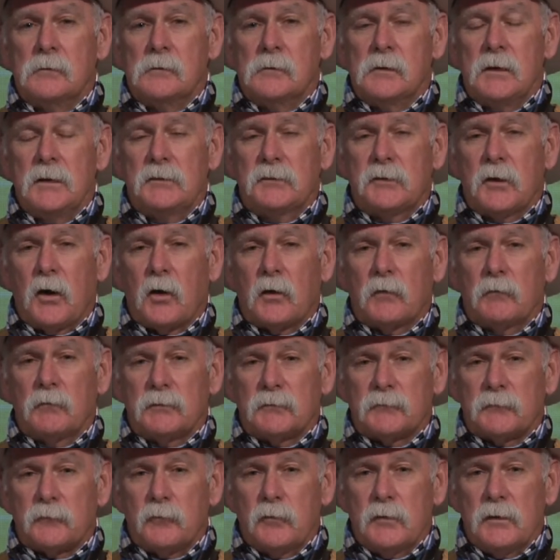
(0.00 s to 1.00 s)
He thought of
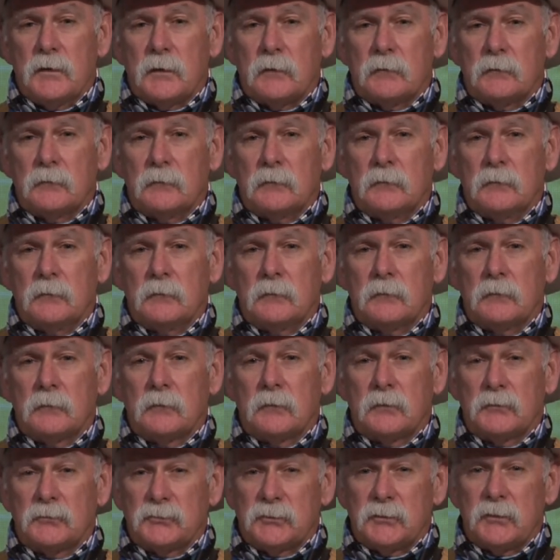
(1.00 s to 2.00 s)
his friend,
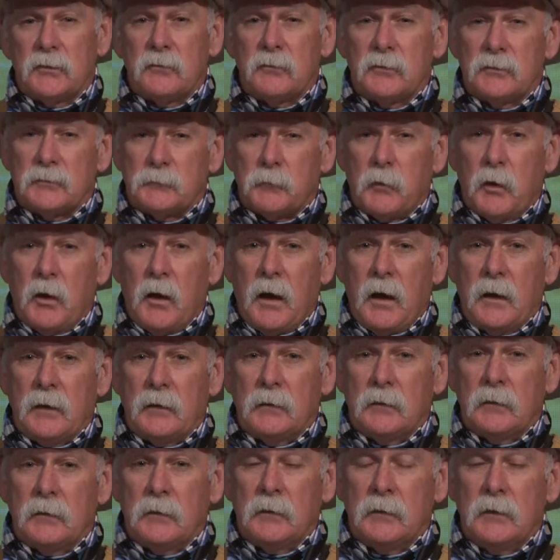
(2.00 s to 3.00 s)
considered his plight,
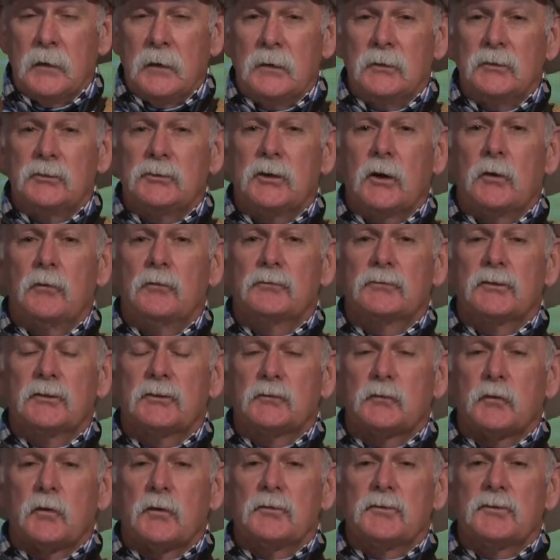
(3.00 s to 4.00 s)
chose
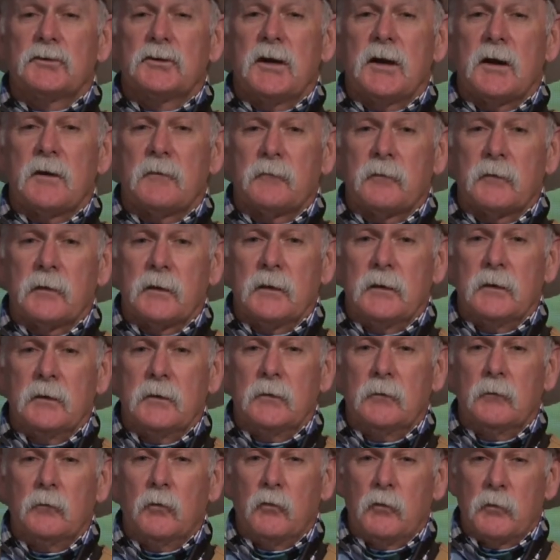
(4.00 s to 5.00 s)
his words carefully,
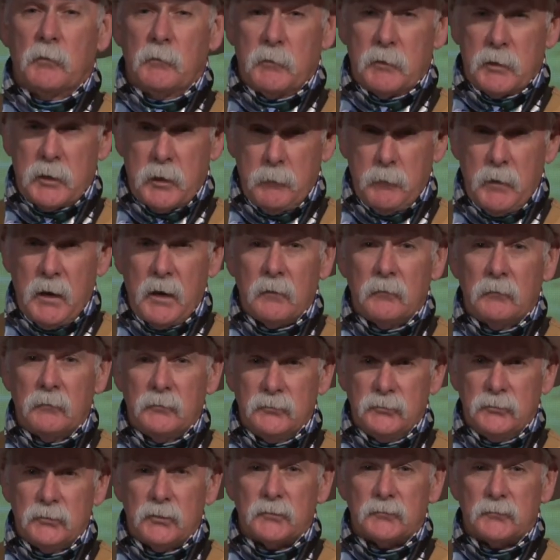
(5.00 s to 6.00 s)
wanted them to come out
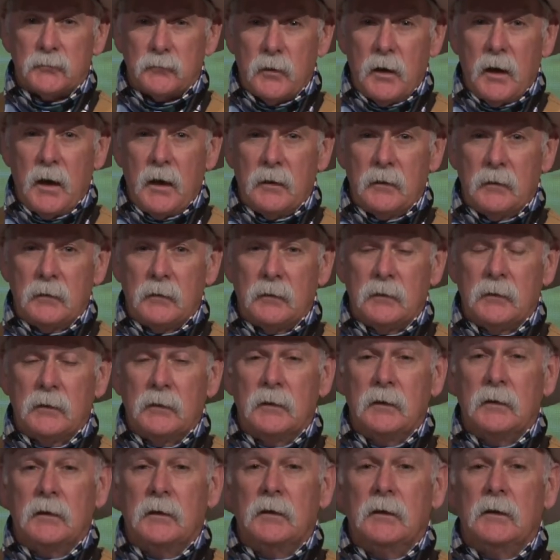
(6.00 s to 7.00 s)
just right.
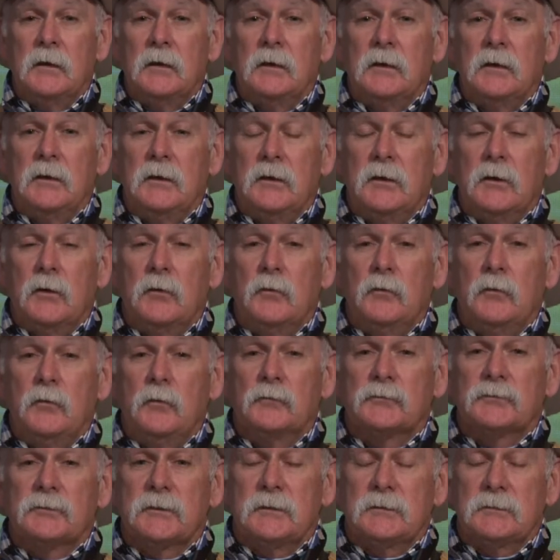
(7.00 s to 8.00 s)
"You know,"
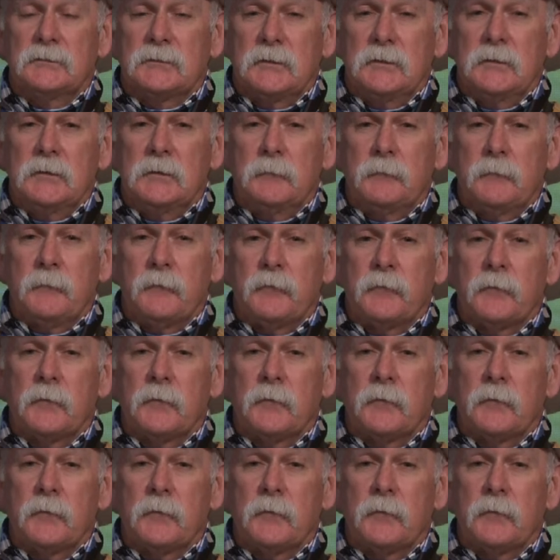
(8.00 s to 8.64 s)
said Slim,